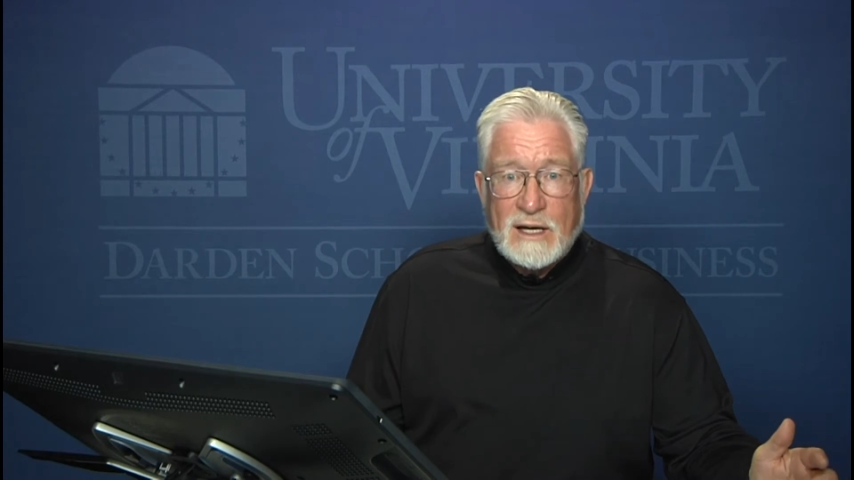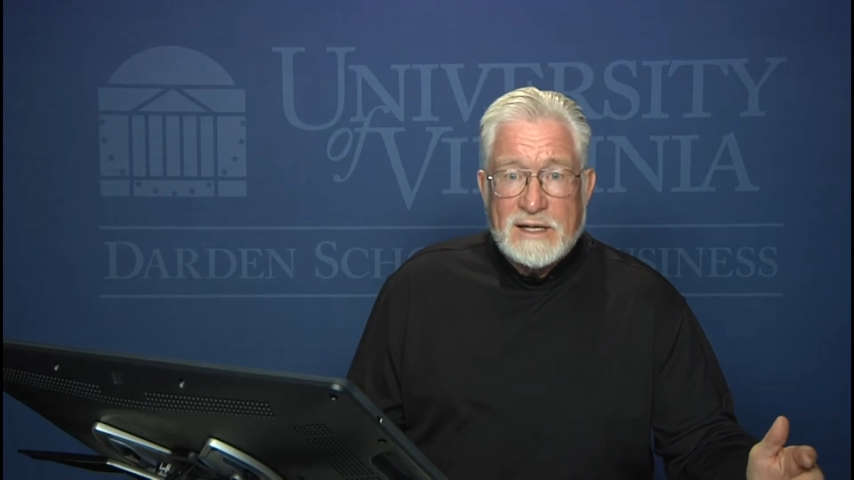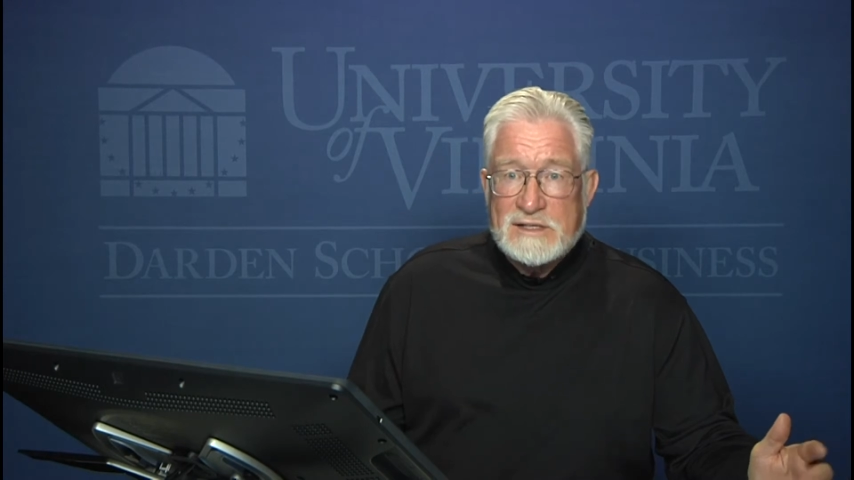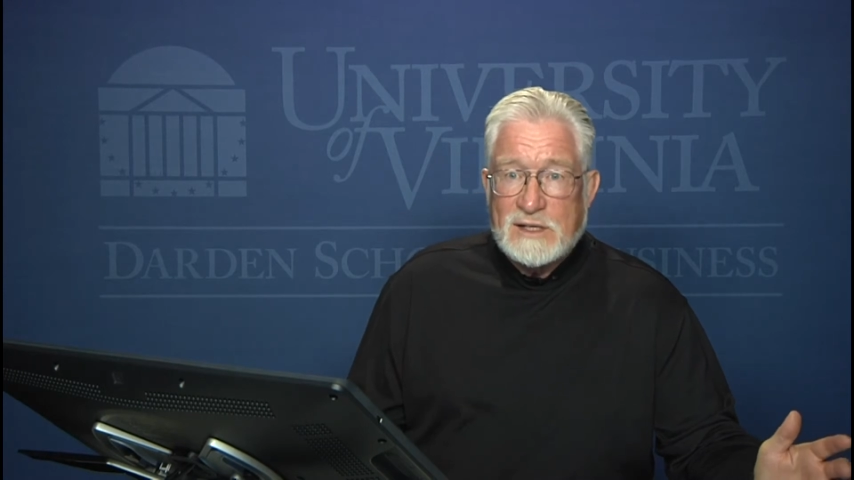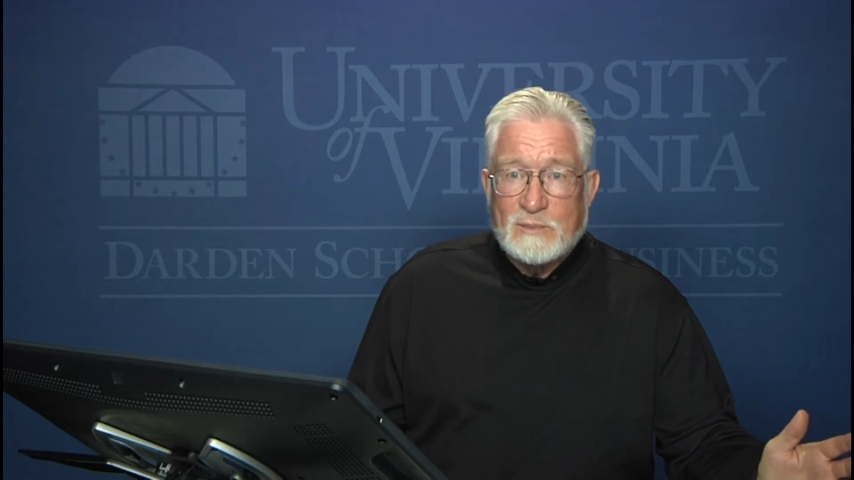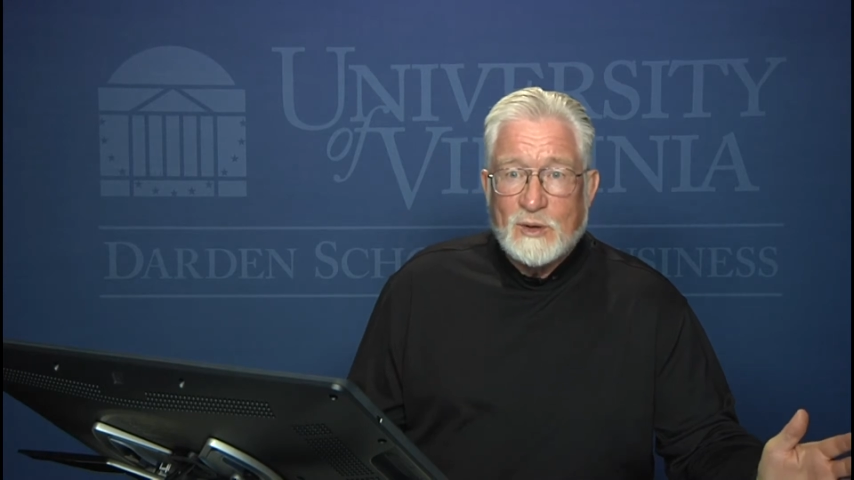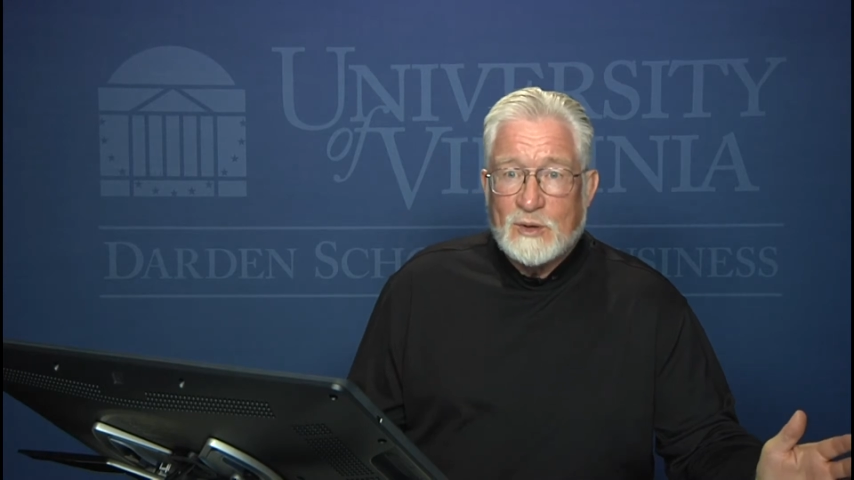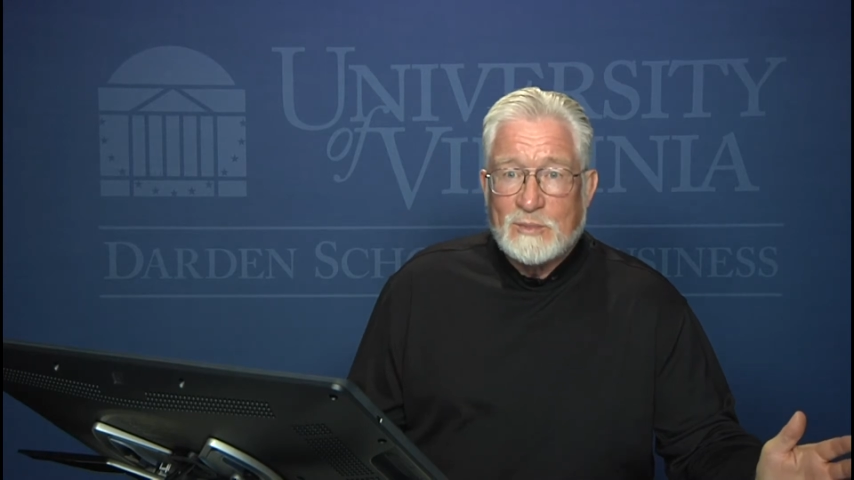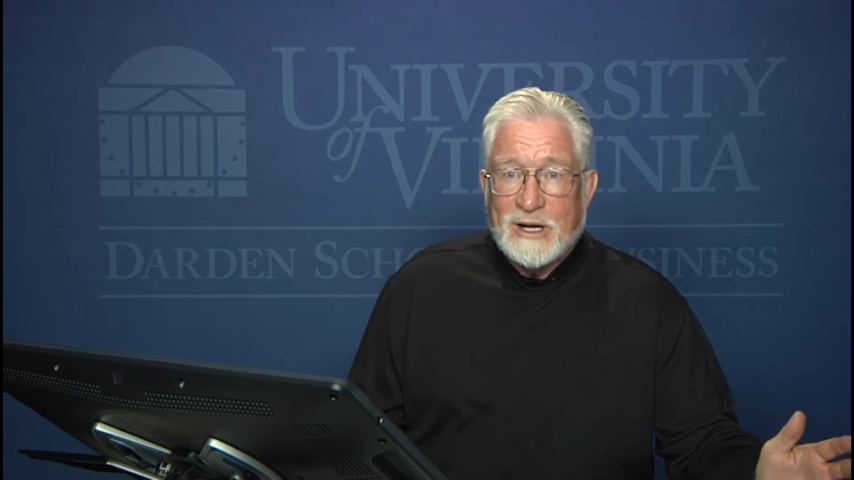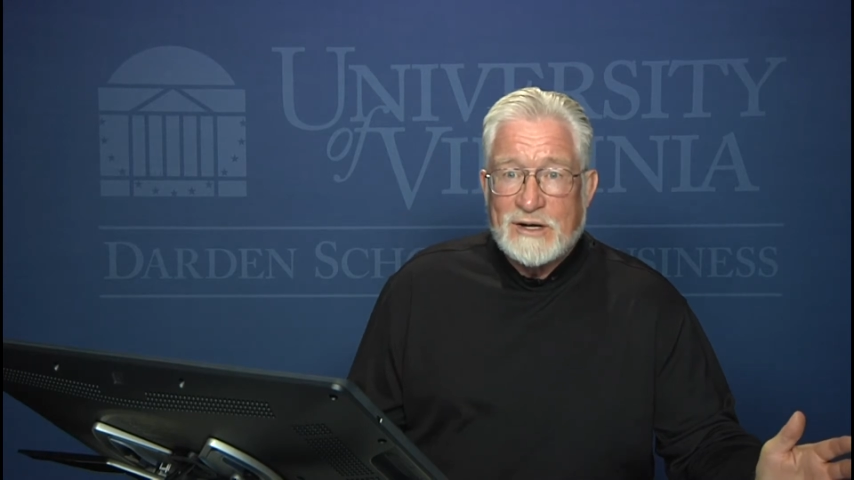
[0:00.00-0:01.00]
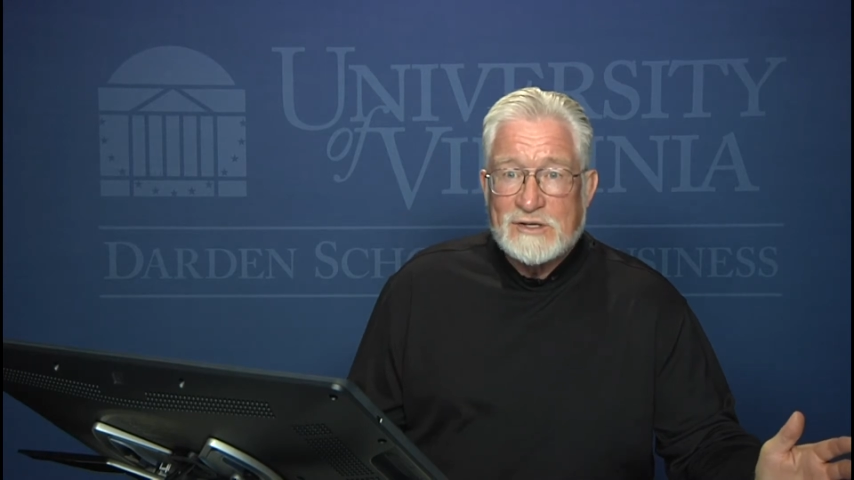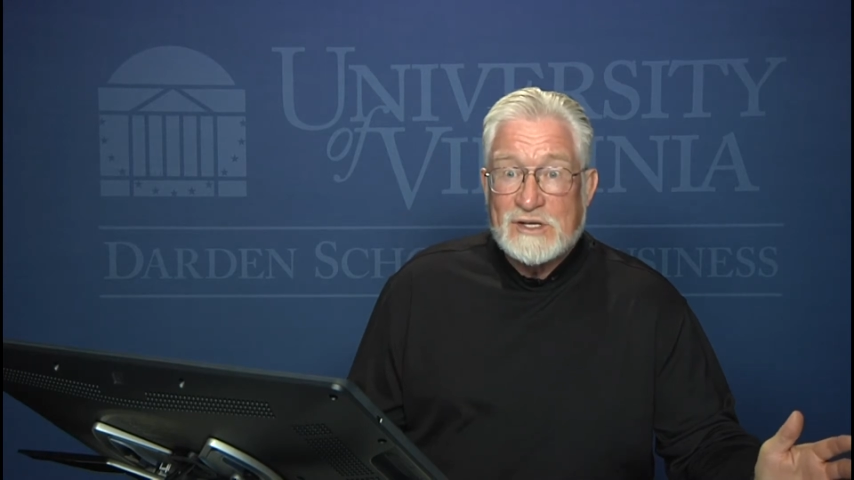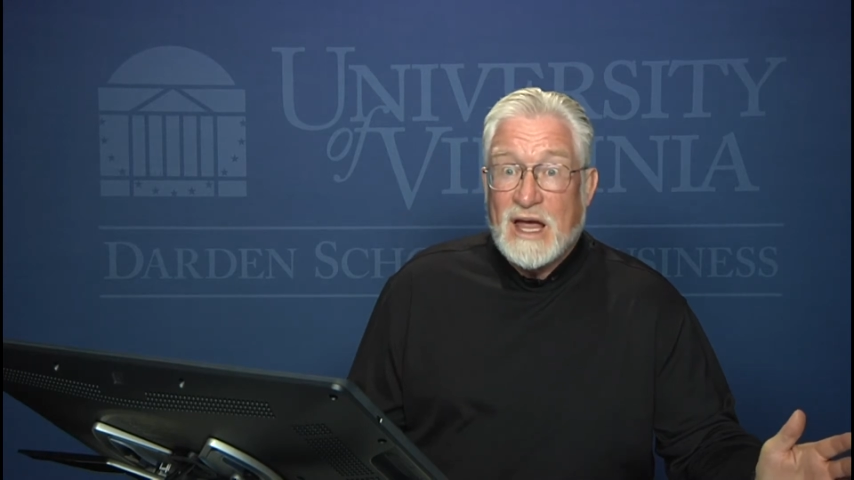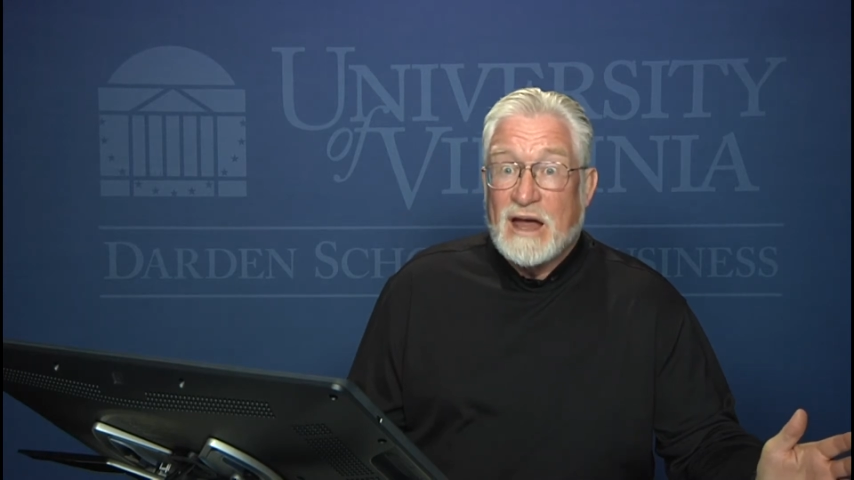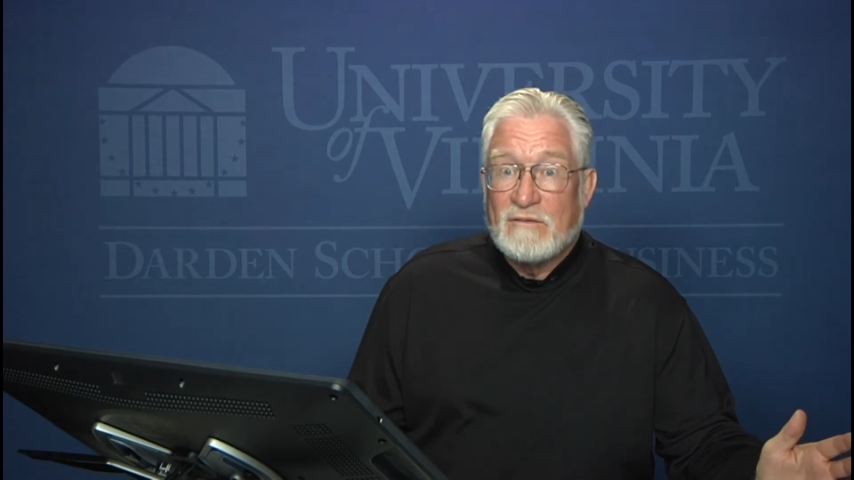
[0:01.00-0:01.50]
I see polar
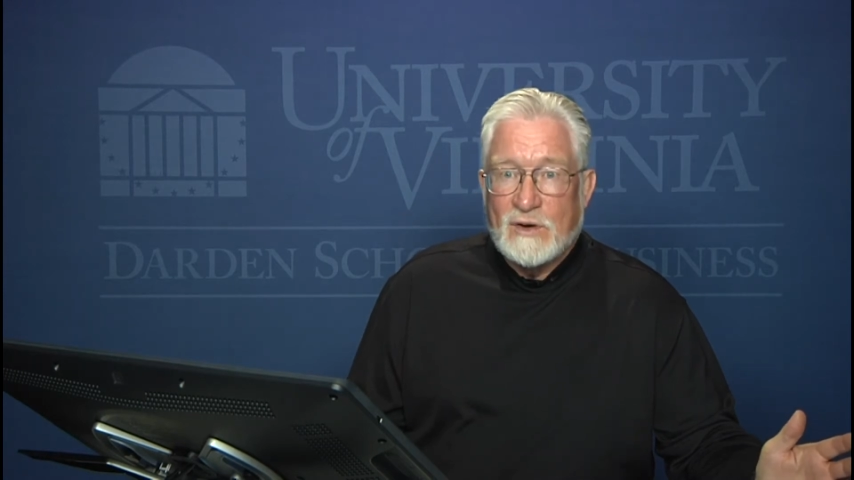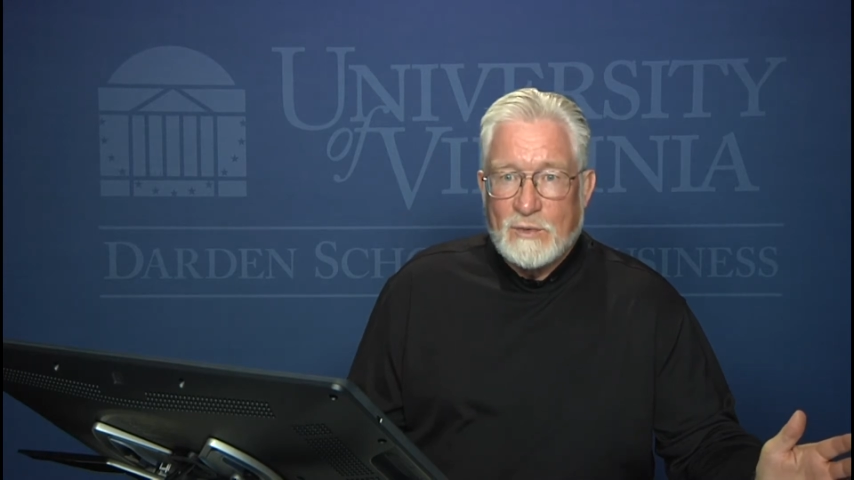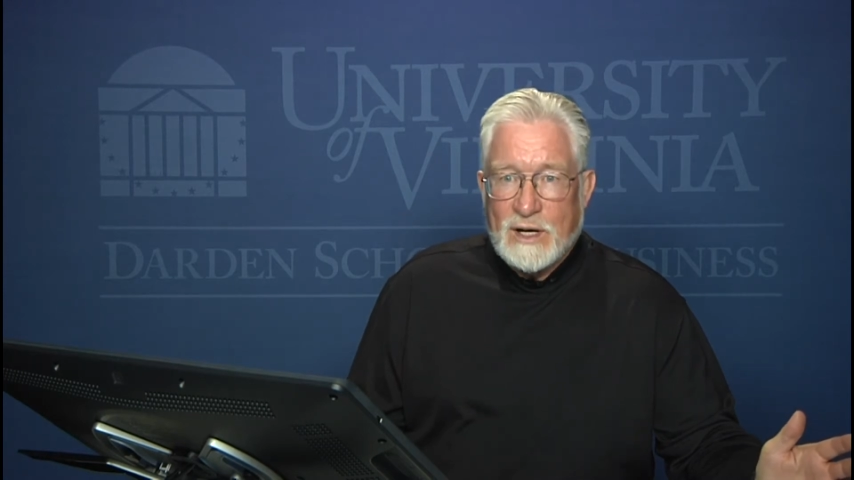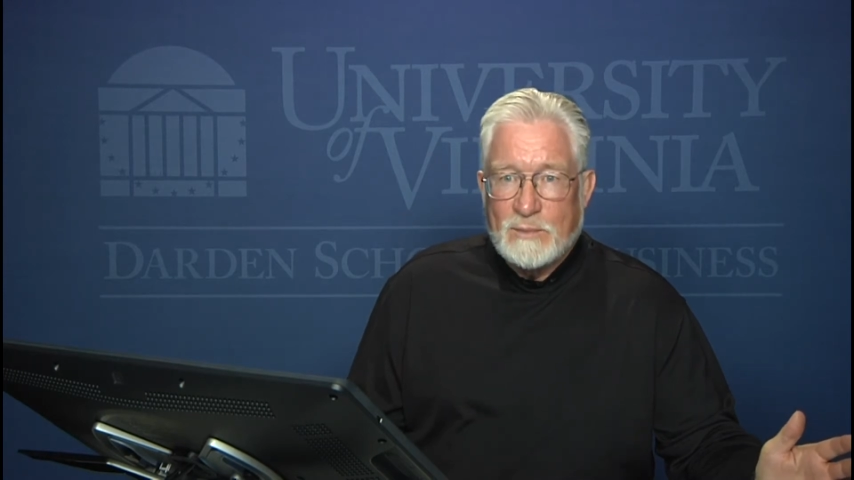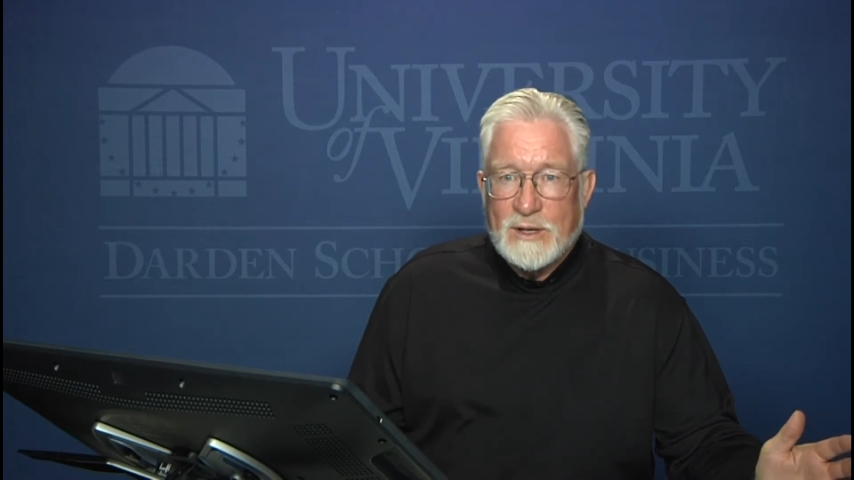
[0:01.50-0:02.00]
bears everywhere.